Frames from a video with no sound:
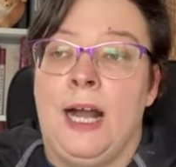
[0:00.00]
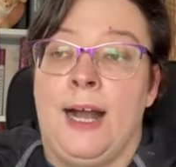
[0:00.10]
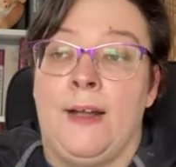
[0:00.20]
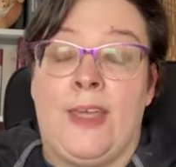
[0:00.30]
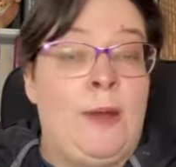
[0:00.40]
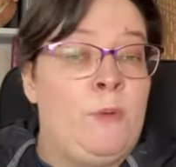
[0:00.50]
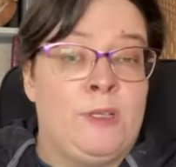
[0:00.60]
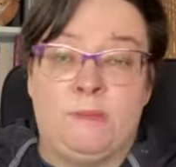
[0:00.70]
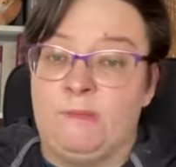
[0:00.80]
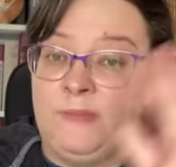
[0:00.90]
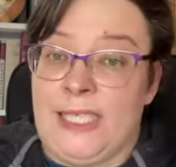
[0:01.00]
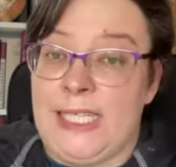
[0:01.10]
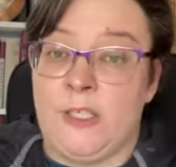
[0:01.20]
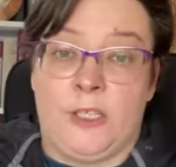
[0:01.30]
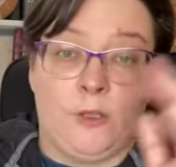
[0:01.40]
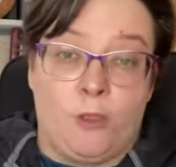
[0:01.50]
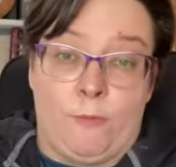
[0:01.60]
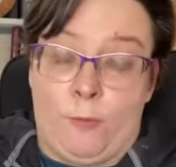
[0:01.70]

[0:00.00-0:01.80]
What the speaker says: That one easily goes over